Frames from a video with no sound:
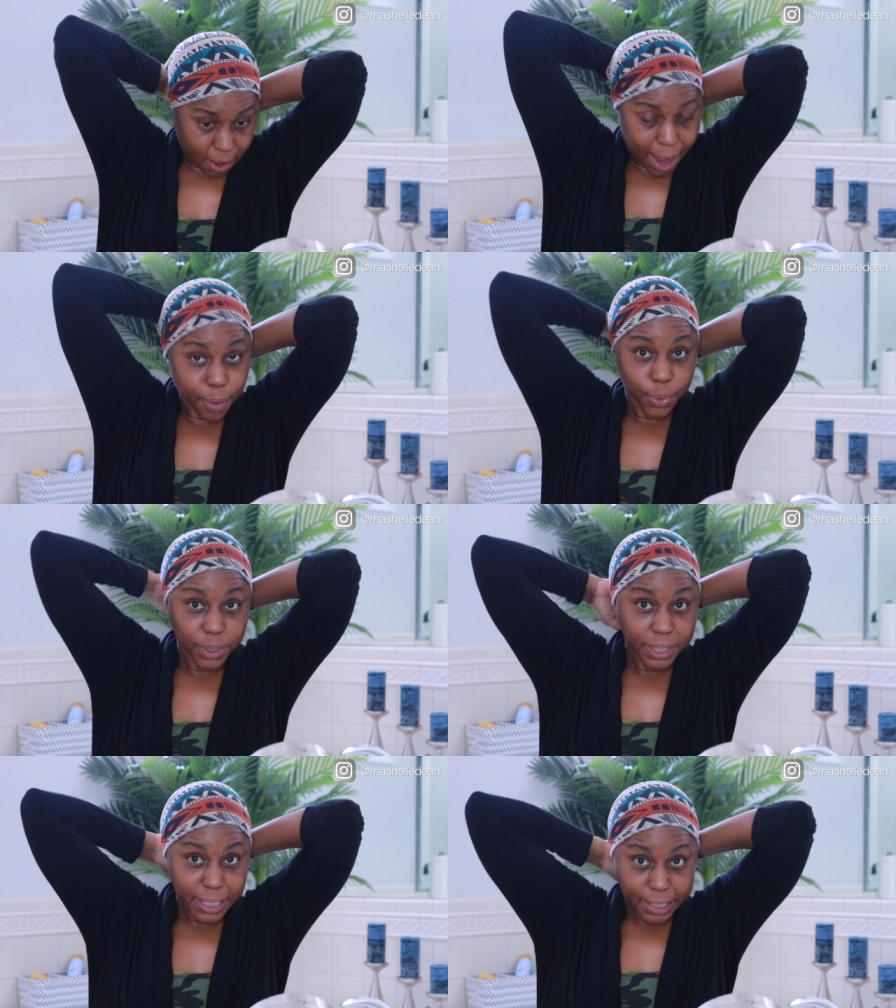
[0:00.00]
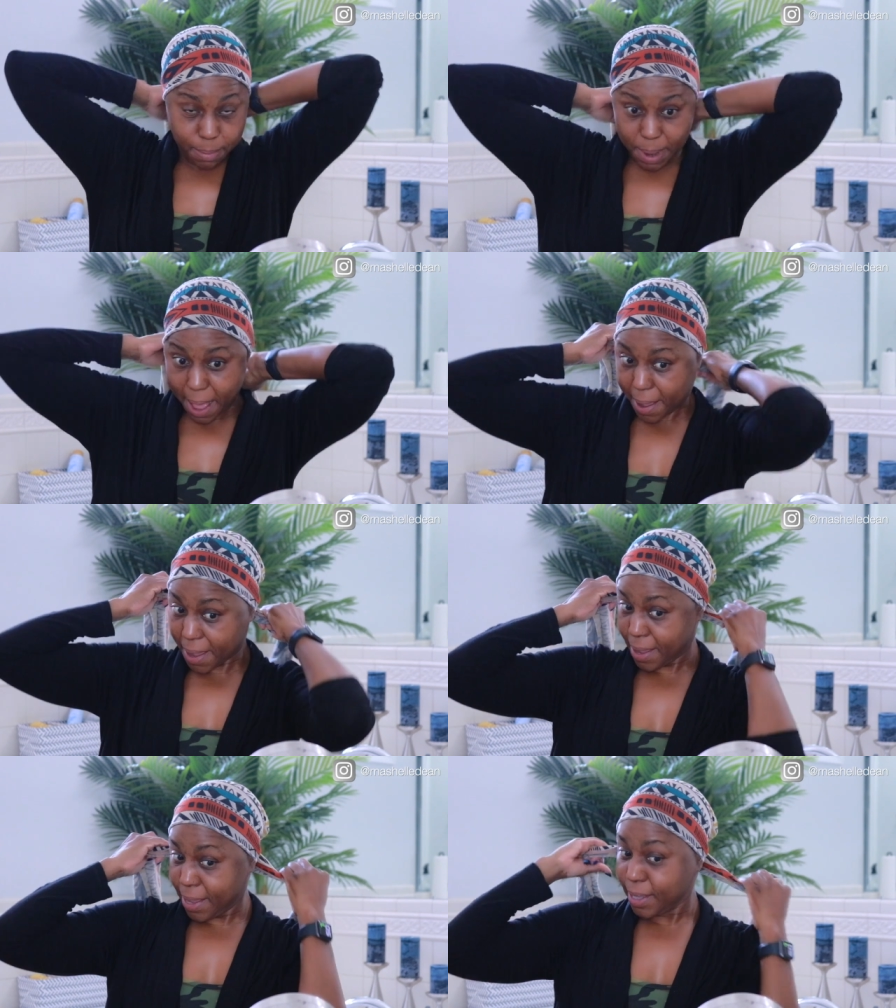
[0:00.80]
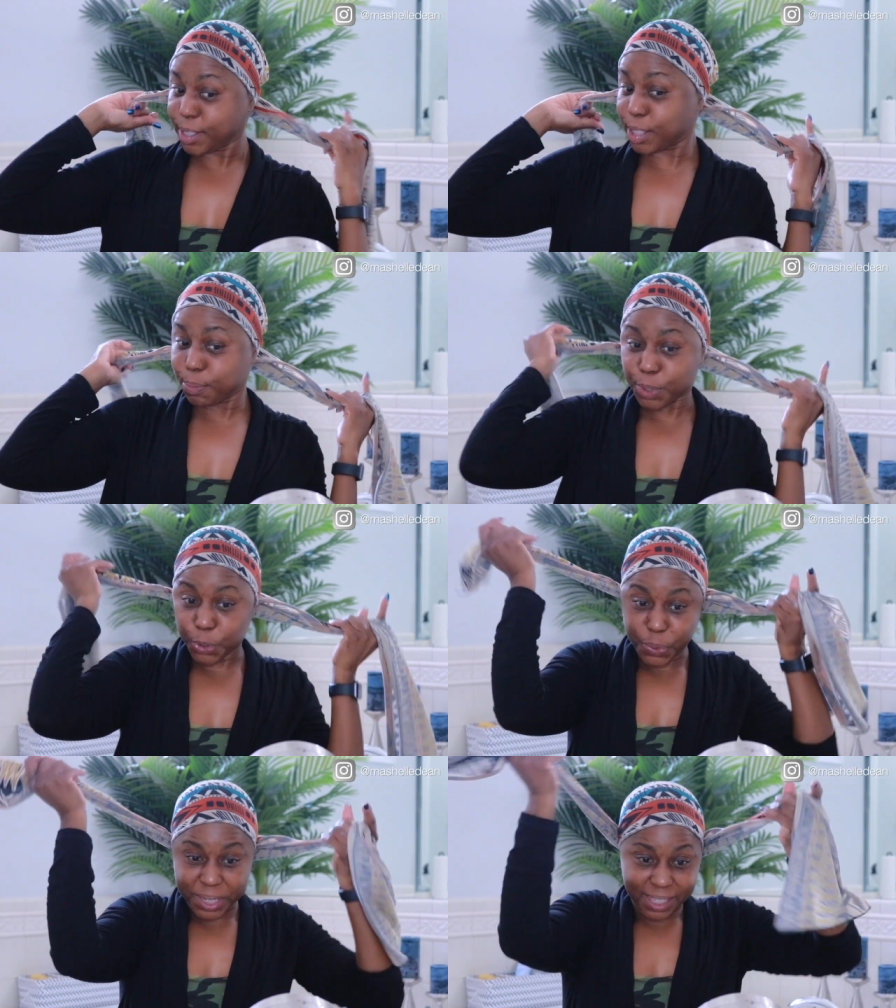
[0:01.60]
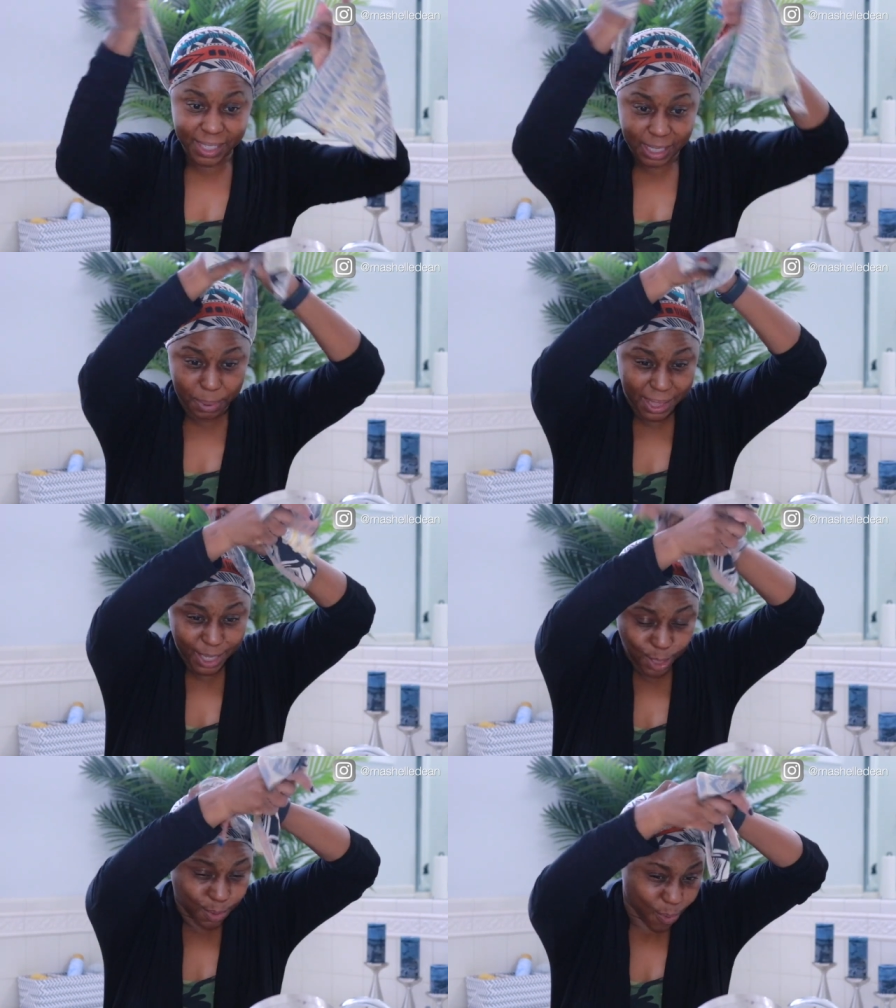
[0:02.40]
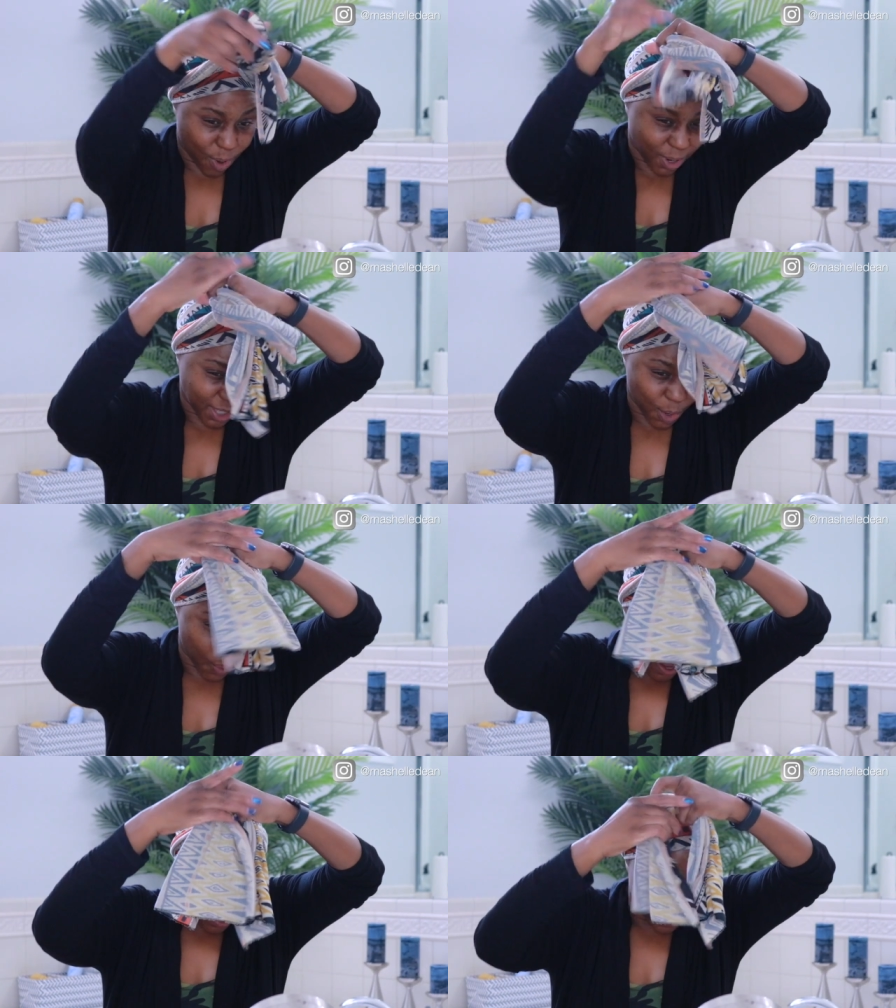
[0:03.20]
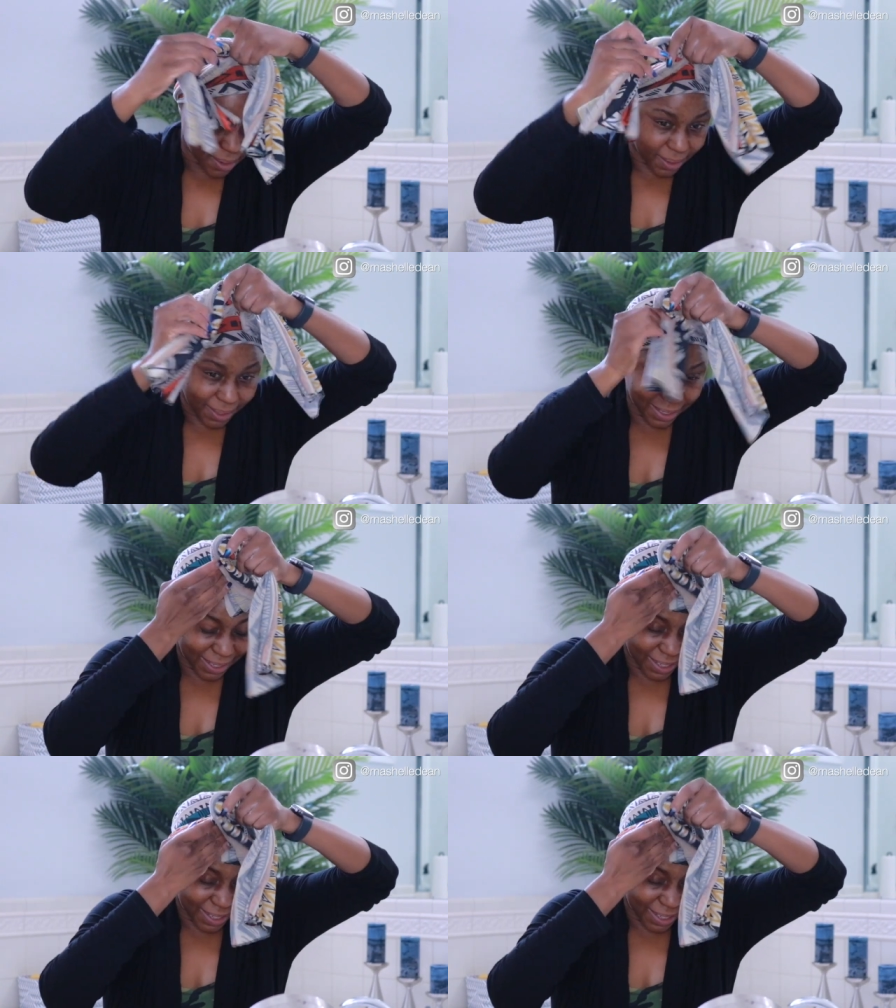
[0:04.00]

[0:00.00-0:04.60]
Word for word: I really need to buy some new ones, but this one works so well.